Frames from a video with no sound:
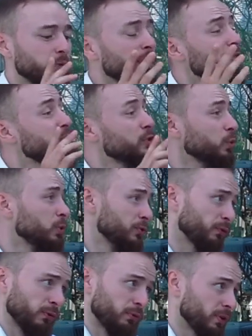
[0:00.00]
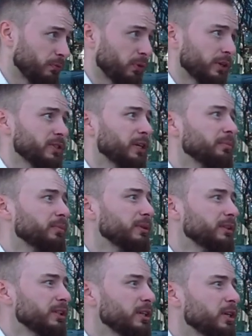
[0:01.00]
We have schools for free, for example,
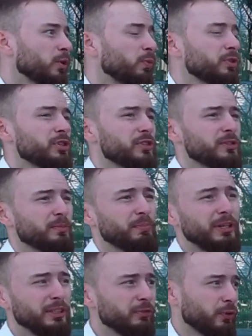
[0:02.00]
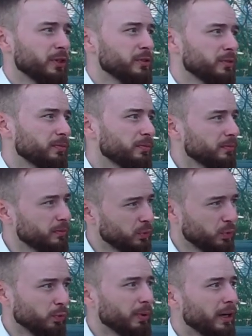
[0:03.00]
which is a big difference
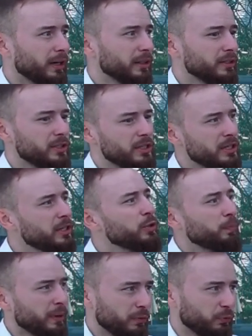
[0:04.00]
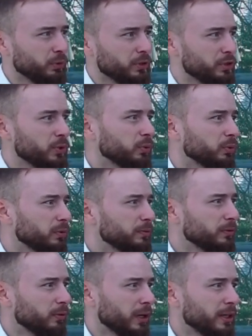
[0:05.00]
to Dubai. Mm-hmm. Here you pay for the school,
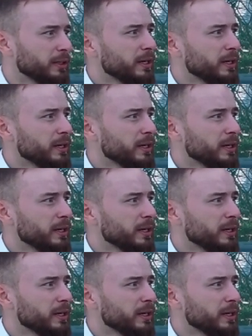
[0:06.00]
right?